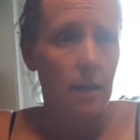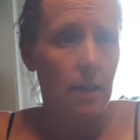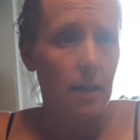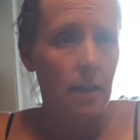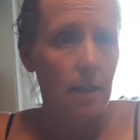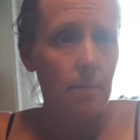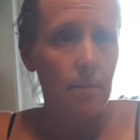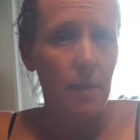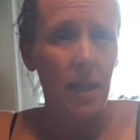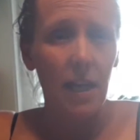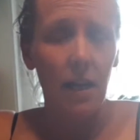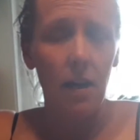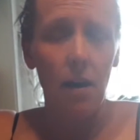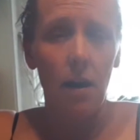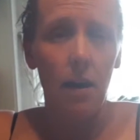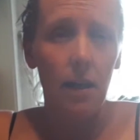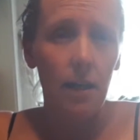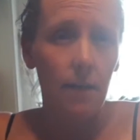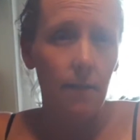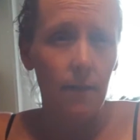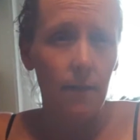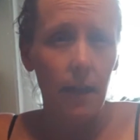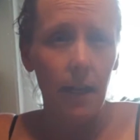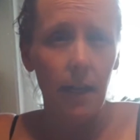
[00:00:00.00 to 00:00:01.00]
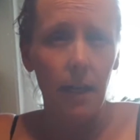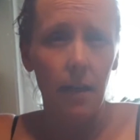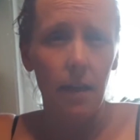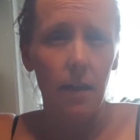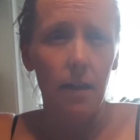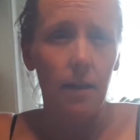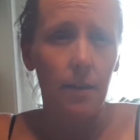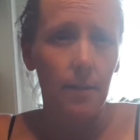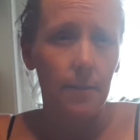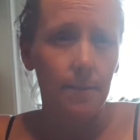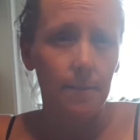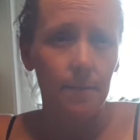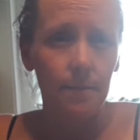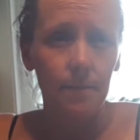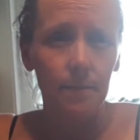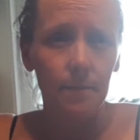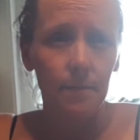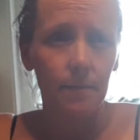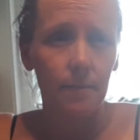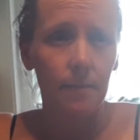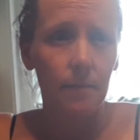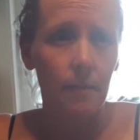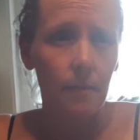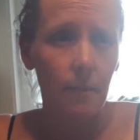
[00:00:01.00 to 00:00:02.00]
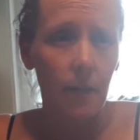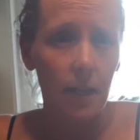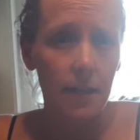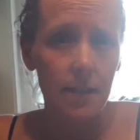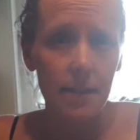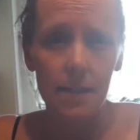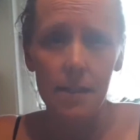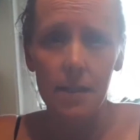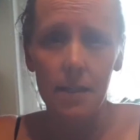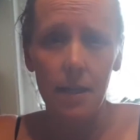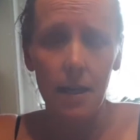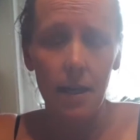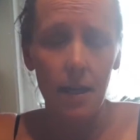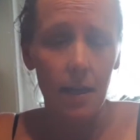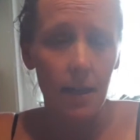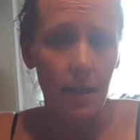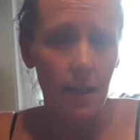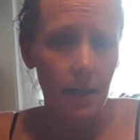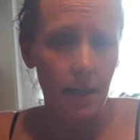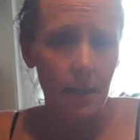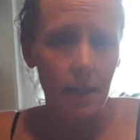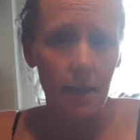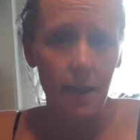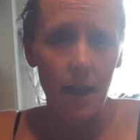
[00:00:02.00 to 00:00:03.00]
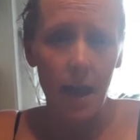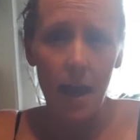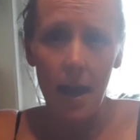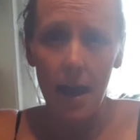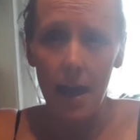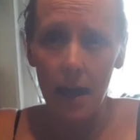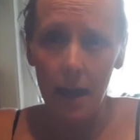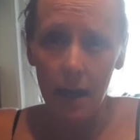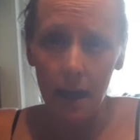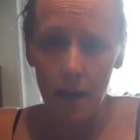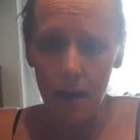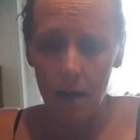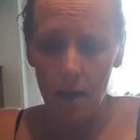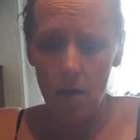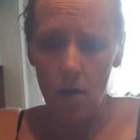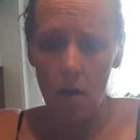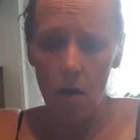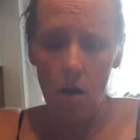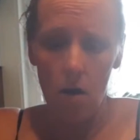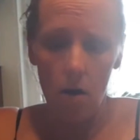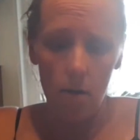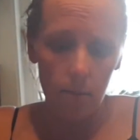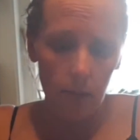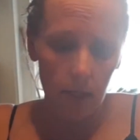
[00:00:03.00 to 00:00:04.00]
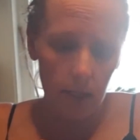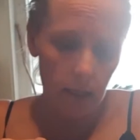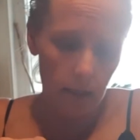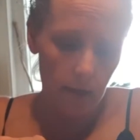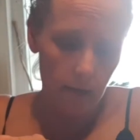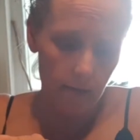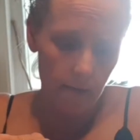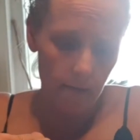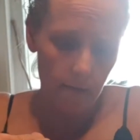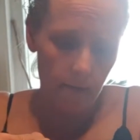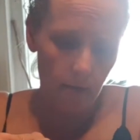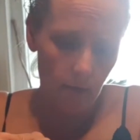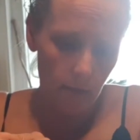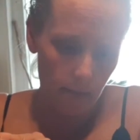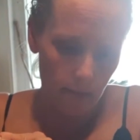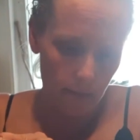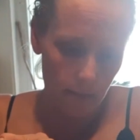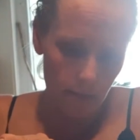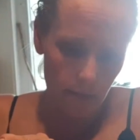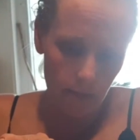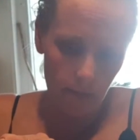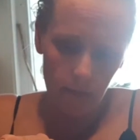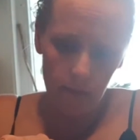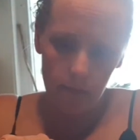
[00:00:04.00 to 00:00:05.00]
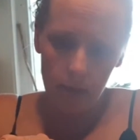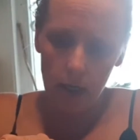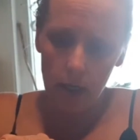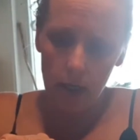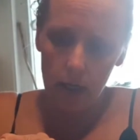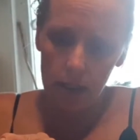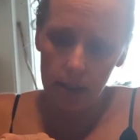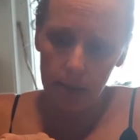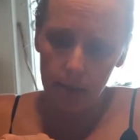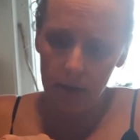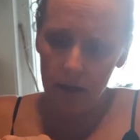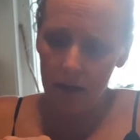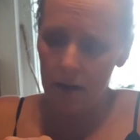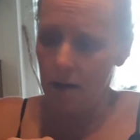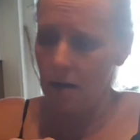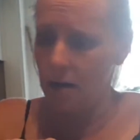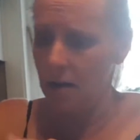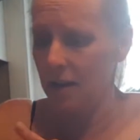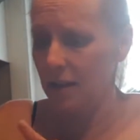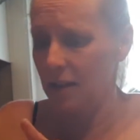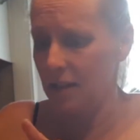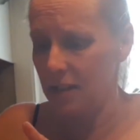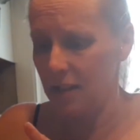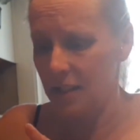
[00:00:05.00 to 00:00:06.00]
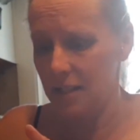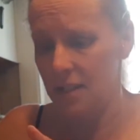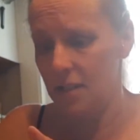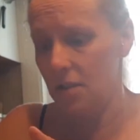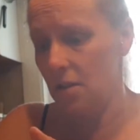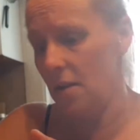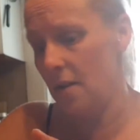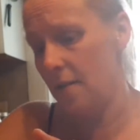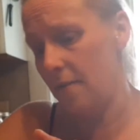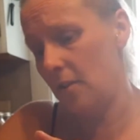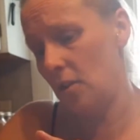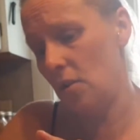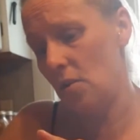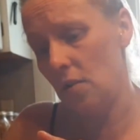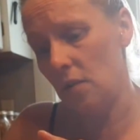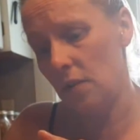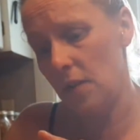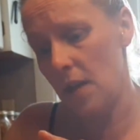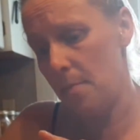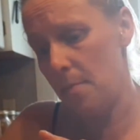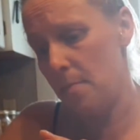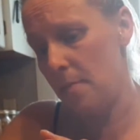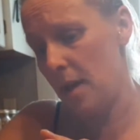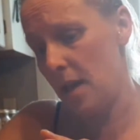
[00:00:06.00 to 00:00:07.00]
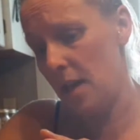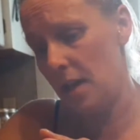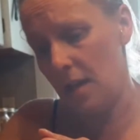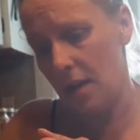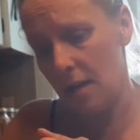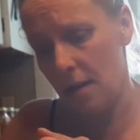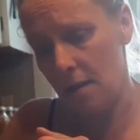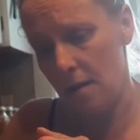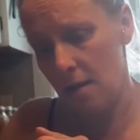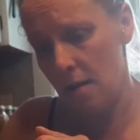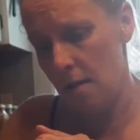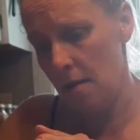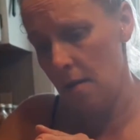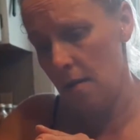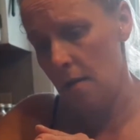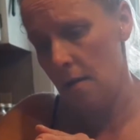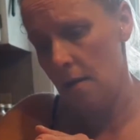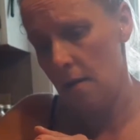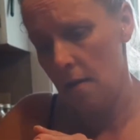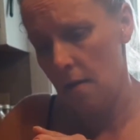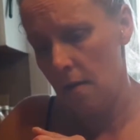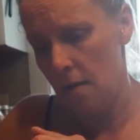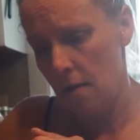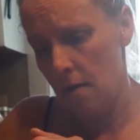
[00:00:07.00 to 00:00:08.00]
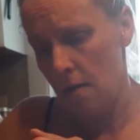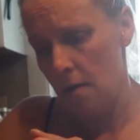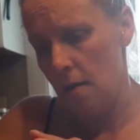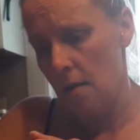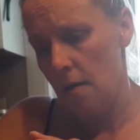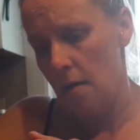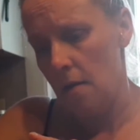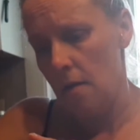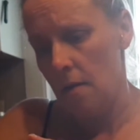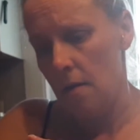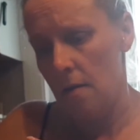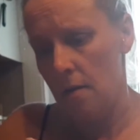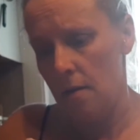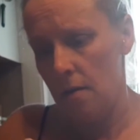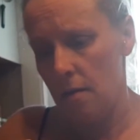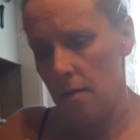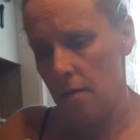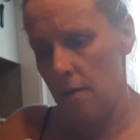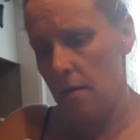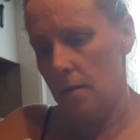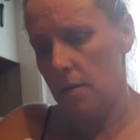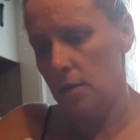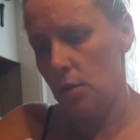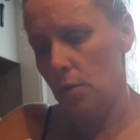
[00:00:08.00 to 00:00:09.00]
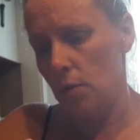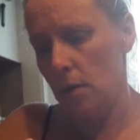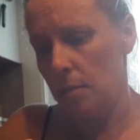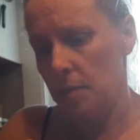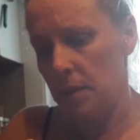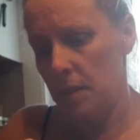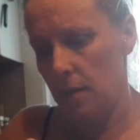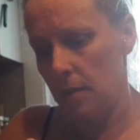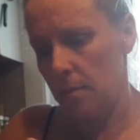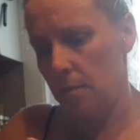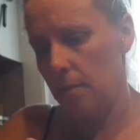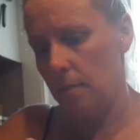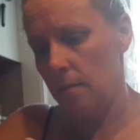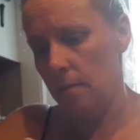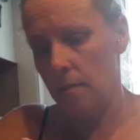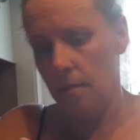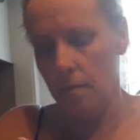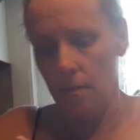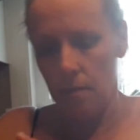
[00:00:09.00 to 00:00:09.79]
and make kind of like a steak and egg omelet for my husband and I, because I still never cooked that bacon, and do up some